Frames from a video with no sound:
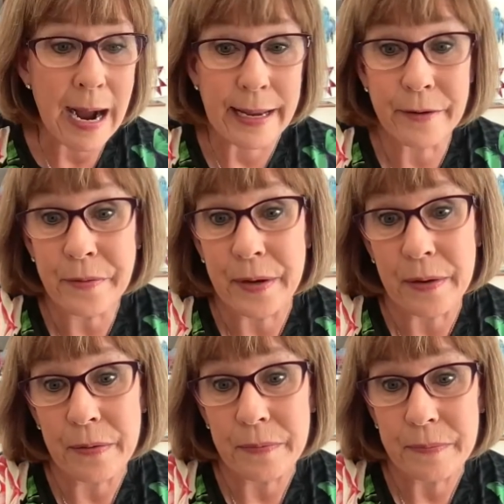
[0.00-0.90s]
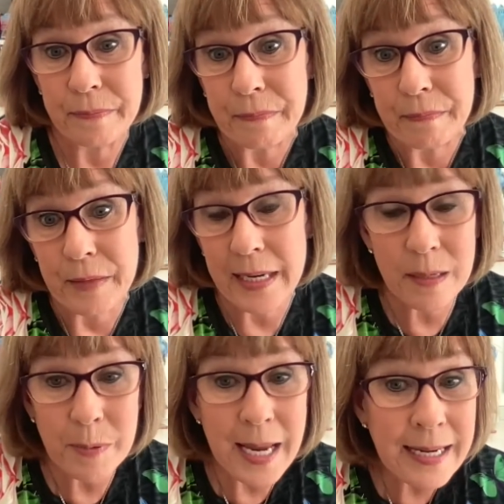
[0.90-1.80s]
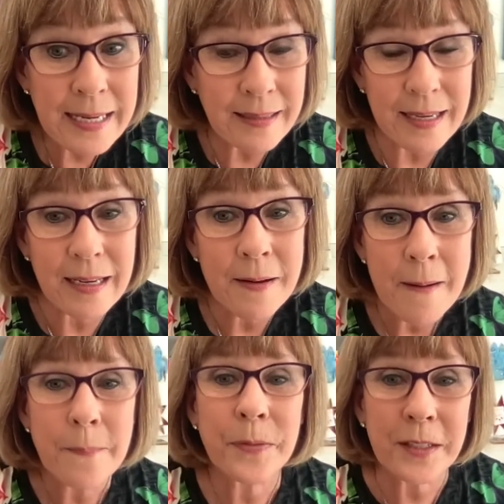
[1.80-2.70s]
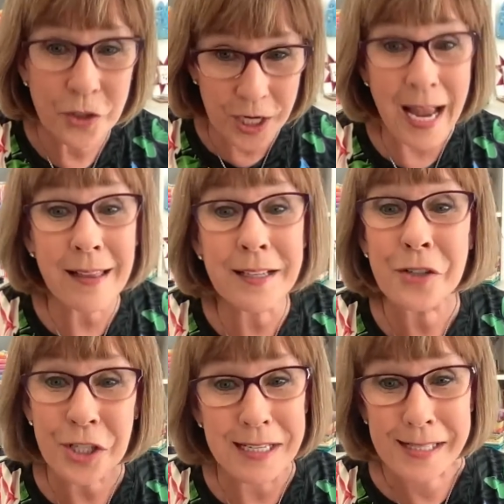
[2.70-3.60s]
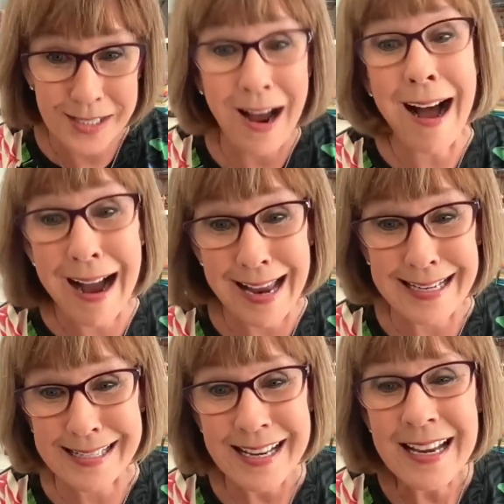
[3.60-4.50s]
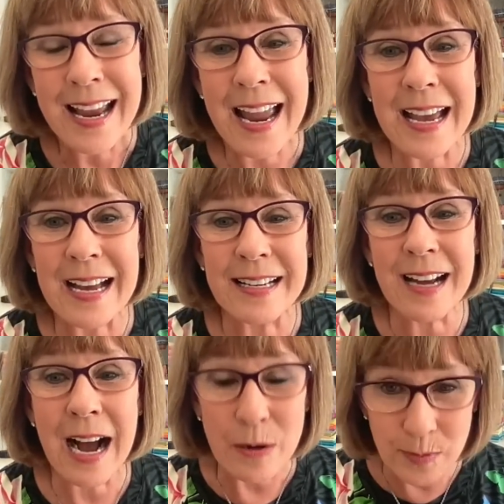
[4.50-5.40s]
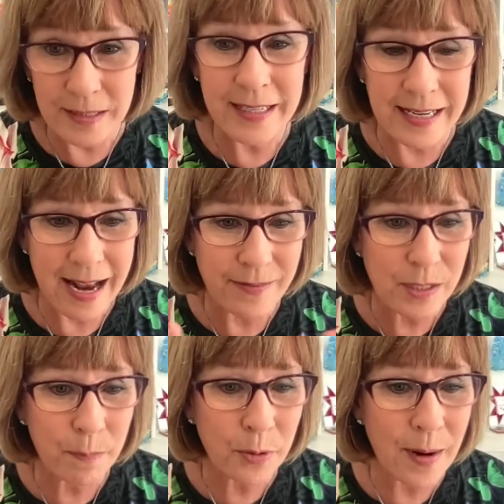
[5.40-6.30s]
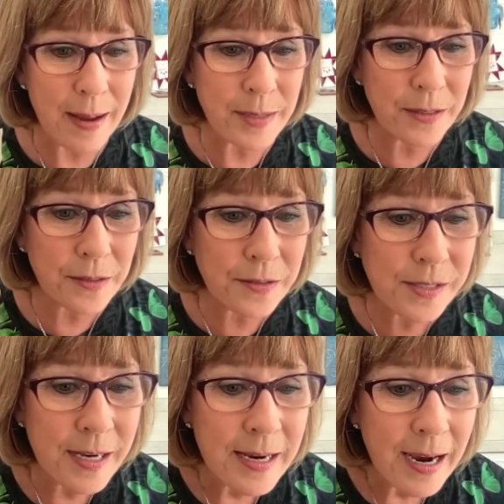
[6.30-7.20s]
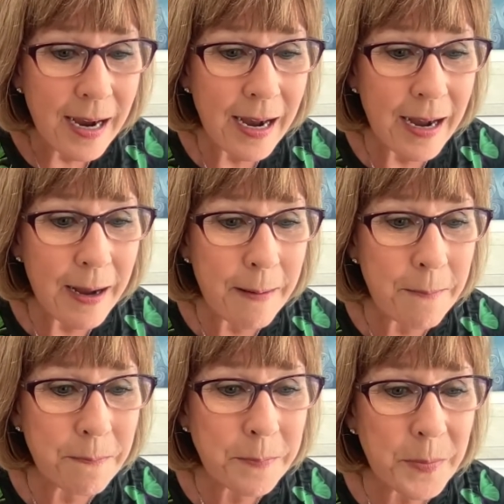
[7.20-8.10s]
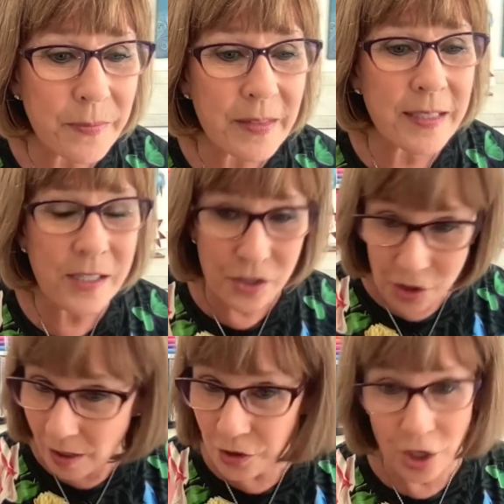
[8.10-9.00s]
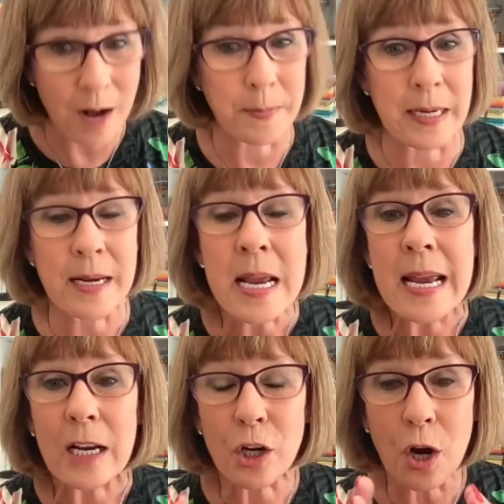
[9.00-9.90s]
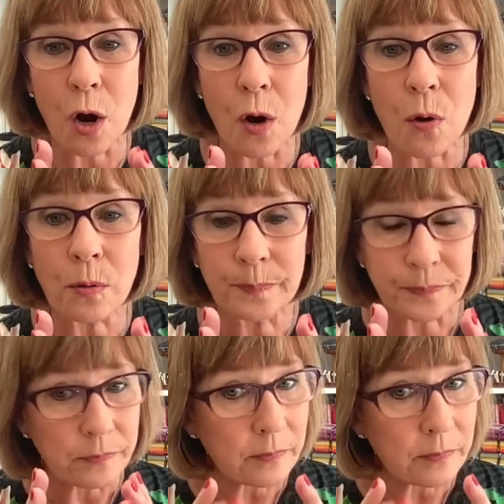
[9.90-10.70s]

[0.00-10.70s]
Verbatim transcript: I don't know. It could be anything. The challenge is ties. And I will, again, have some parameters. Start shopping. Go.